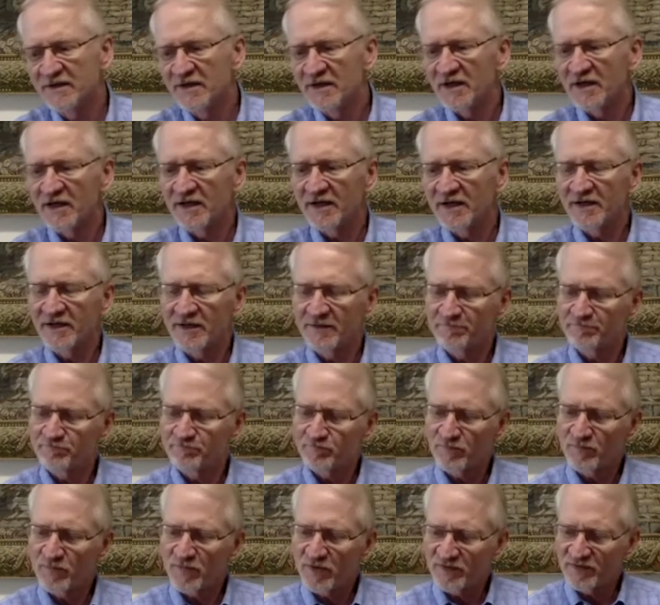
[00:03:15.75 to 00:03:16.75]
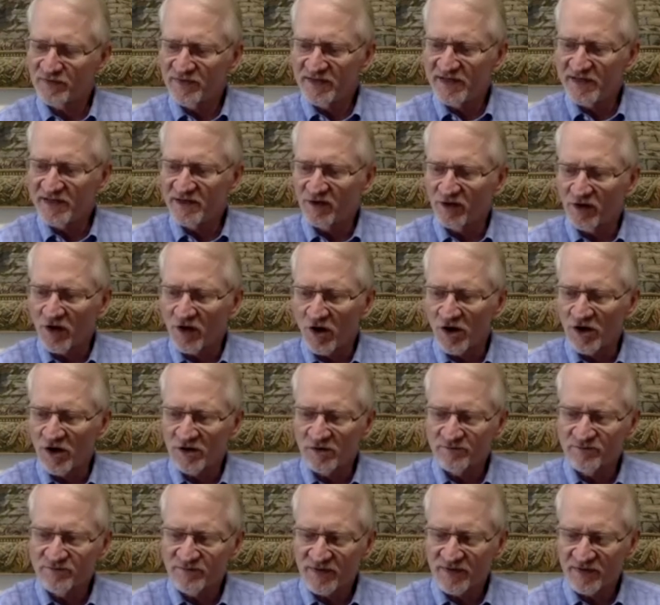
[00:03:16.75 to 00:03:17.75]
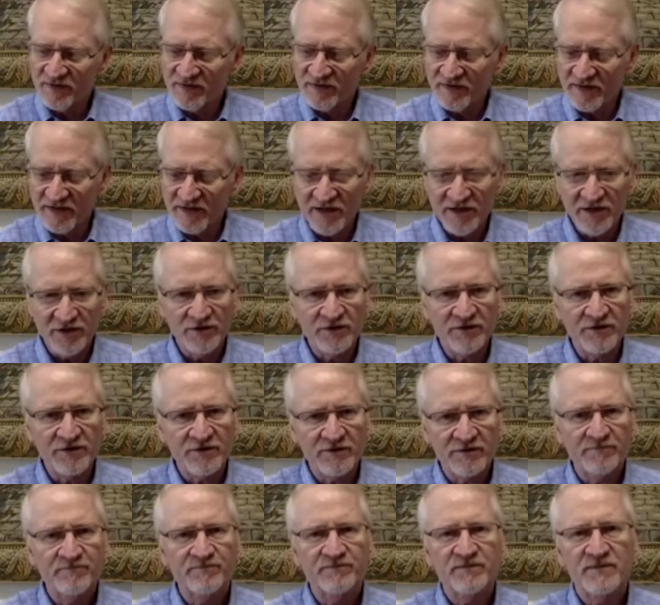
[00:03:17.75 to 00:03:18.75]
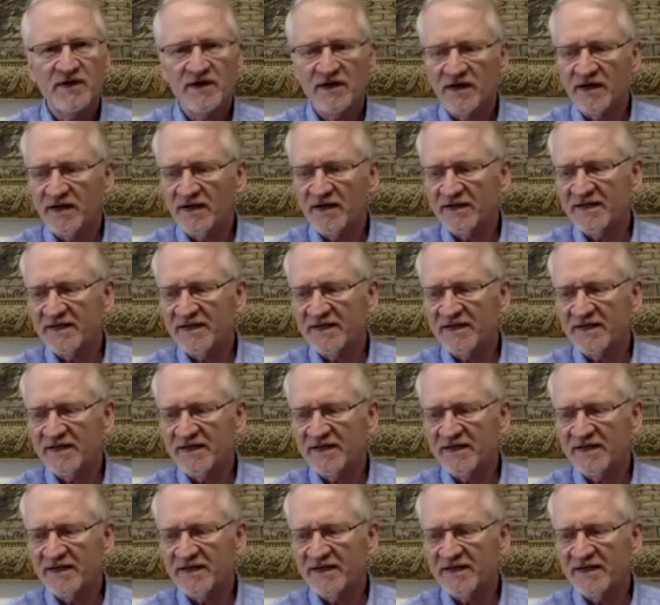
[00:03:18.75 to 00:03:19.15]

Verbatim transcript: Uh, the alarm here uh,